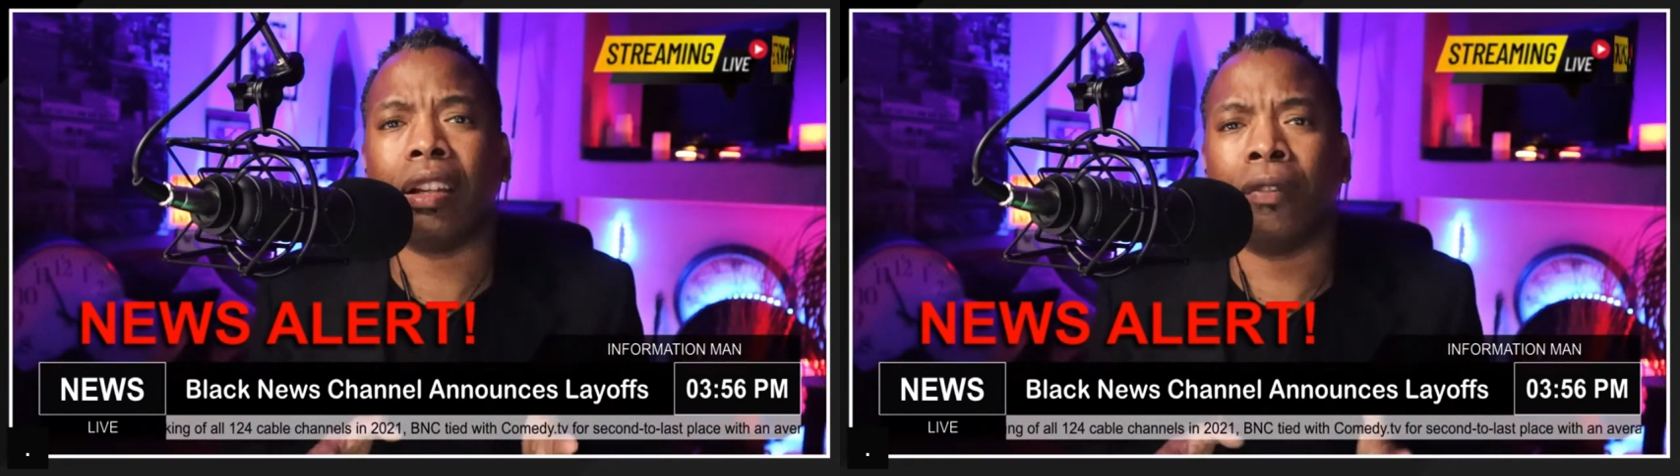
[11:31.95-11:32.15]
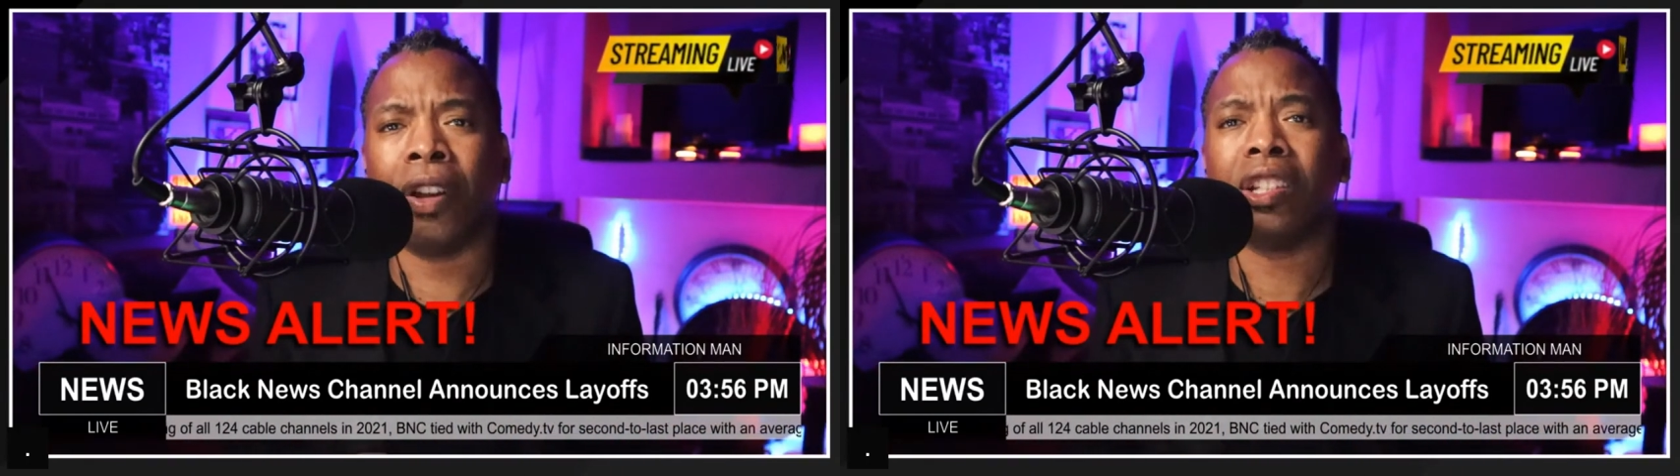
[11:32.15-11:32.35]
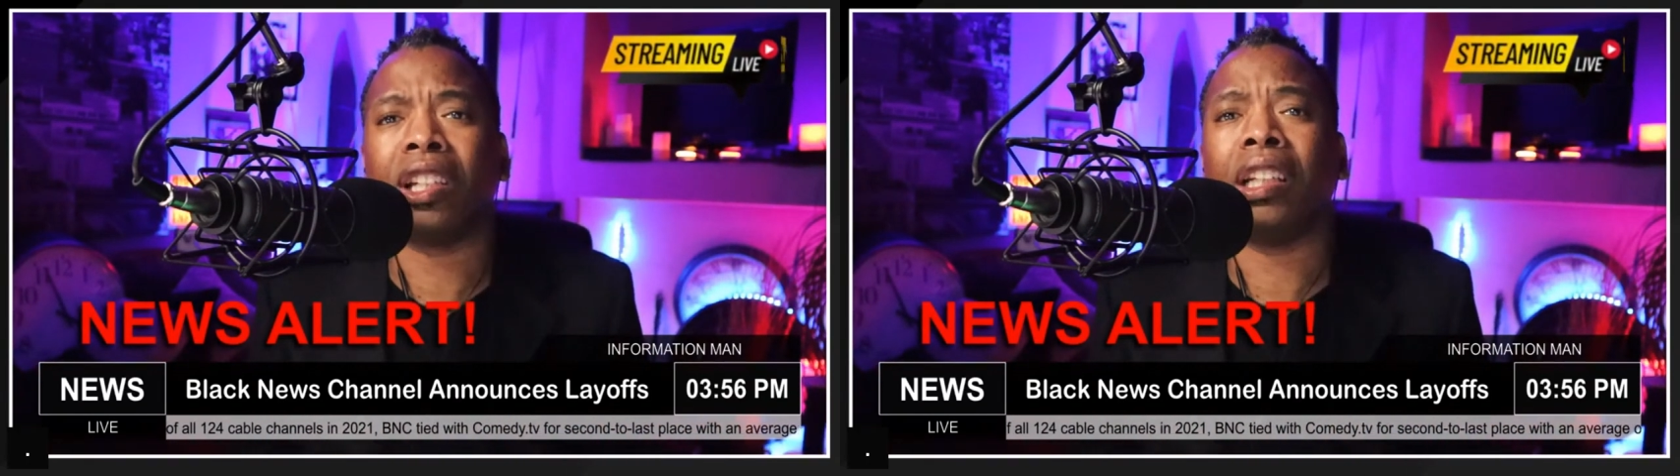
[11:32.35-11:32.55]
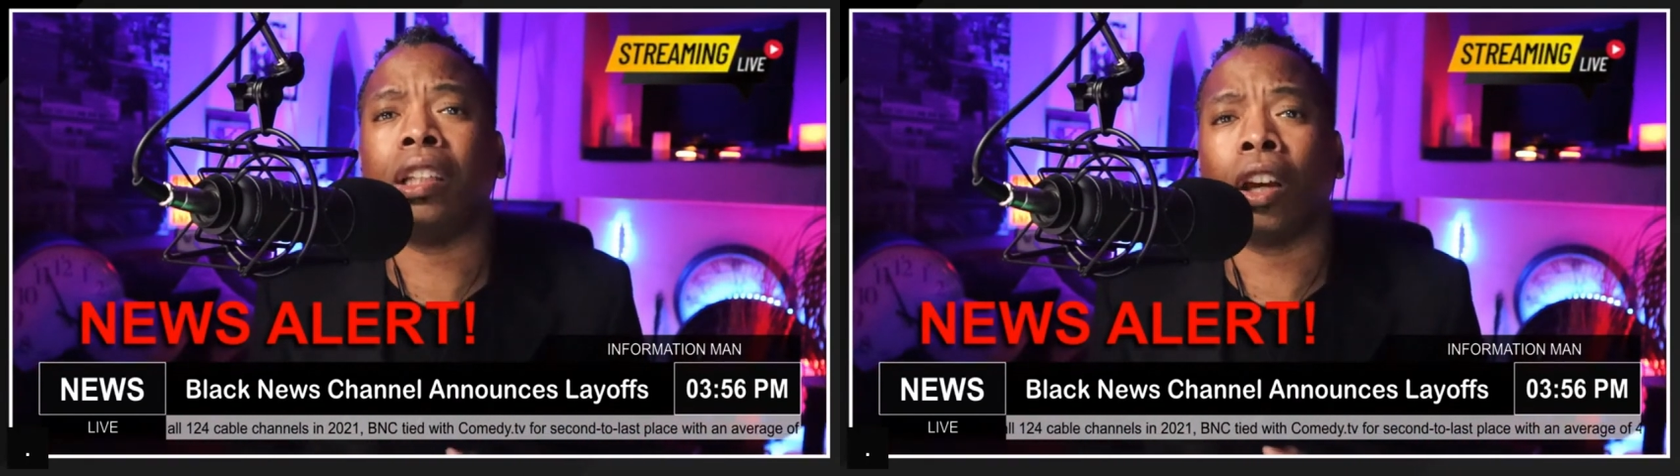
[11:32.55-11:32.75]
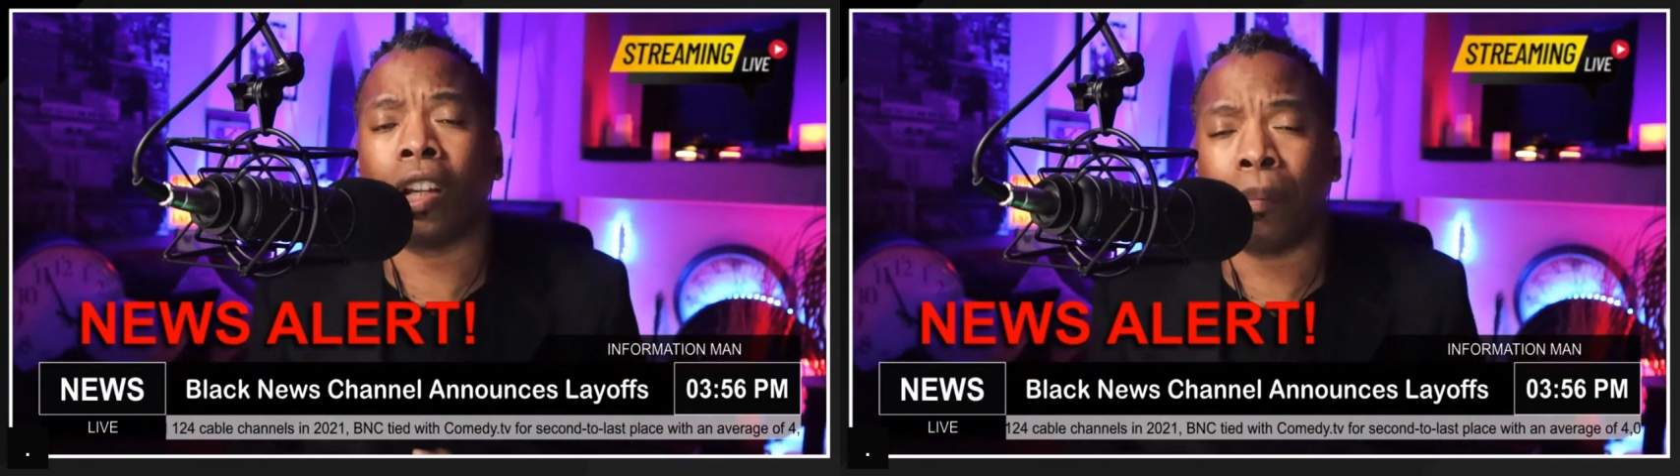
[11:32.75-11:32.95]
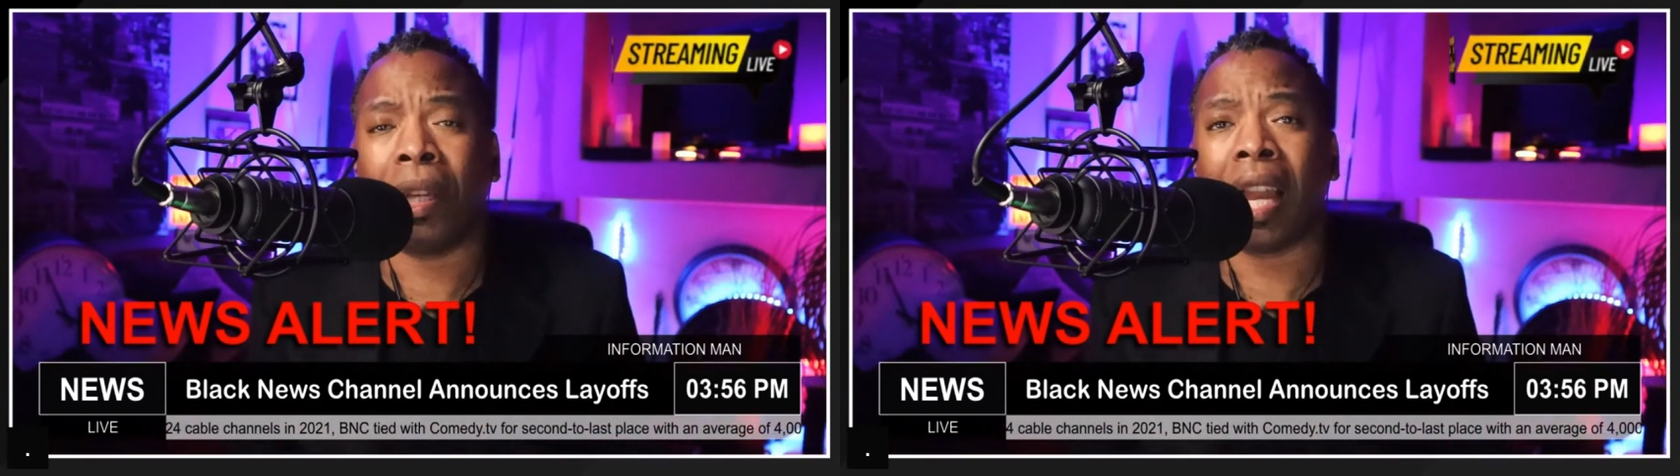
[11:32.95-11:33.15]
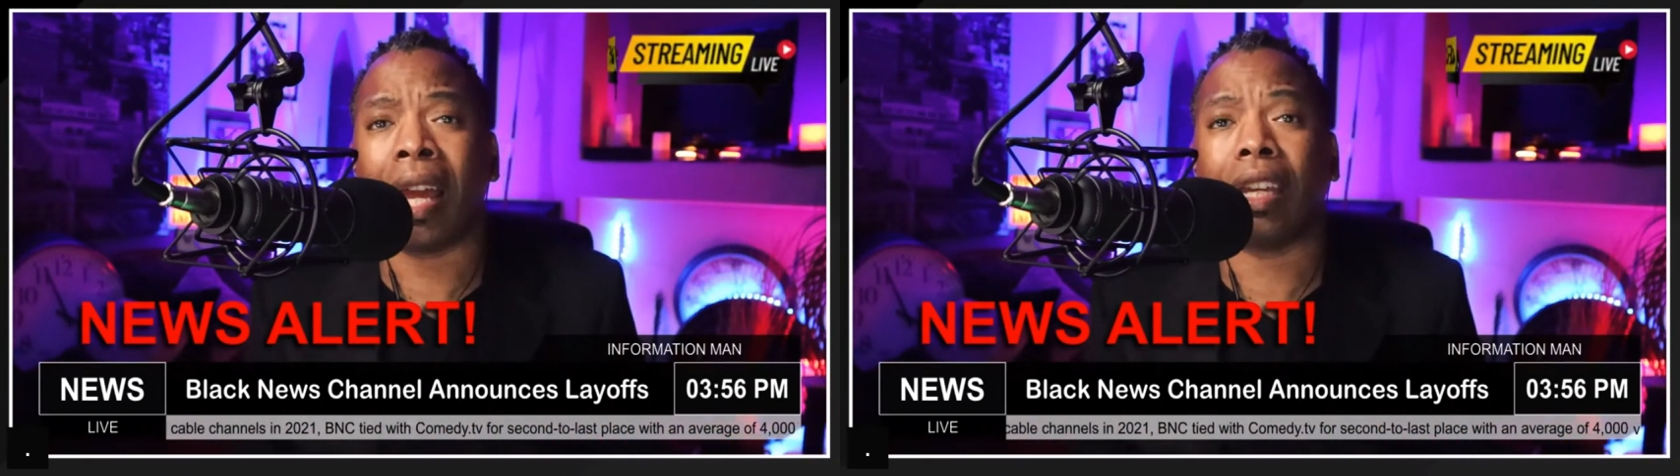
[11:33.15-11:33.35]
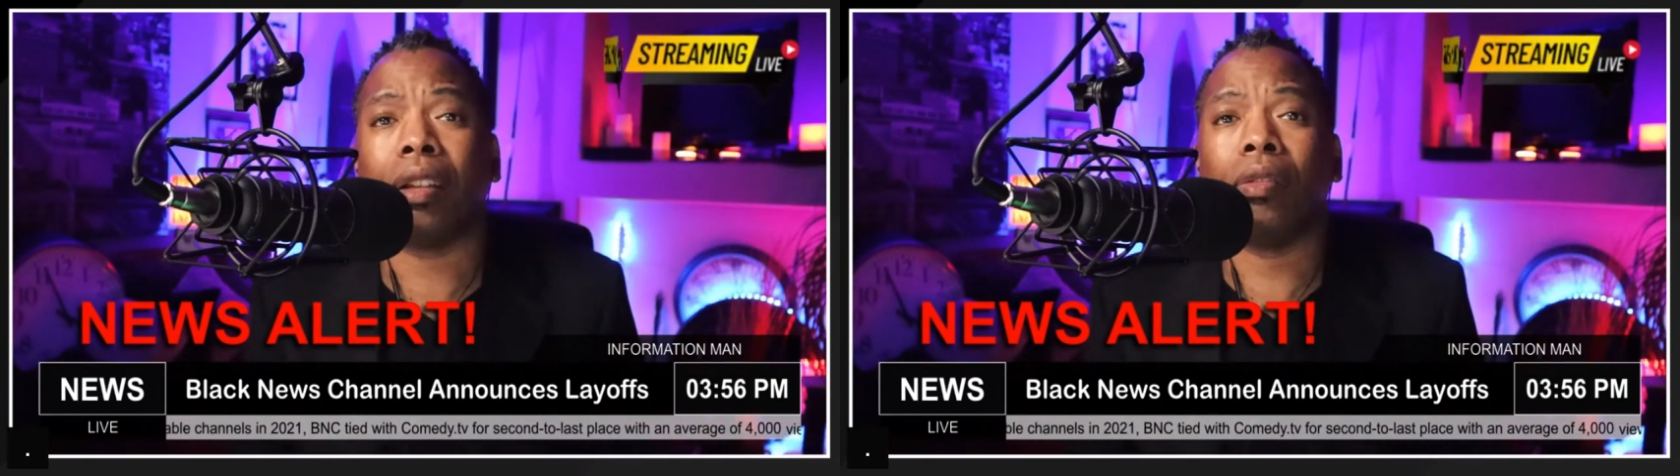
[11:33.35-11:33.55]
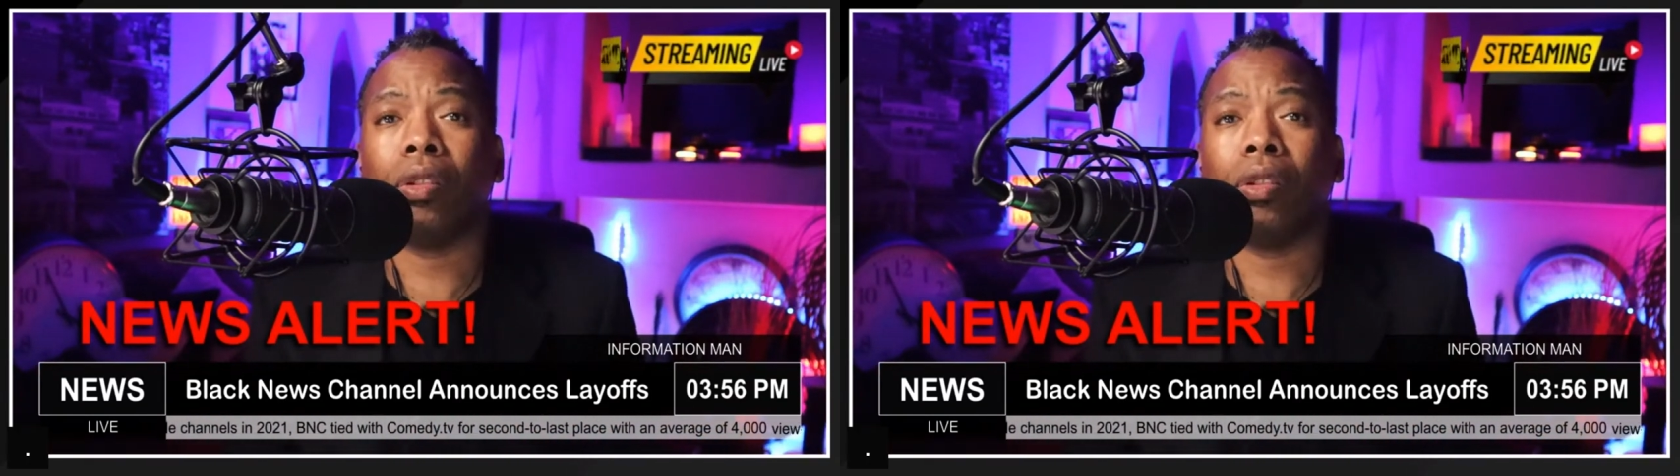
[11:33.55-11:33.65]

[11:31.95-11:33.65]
eventually they're going to be like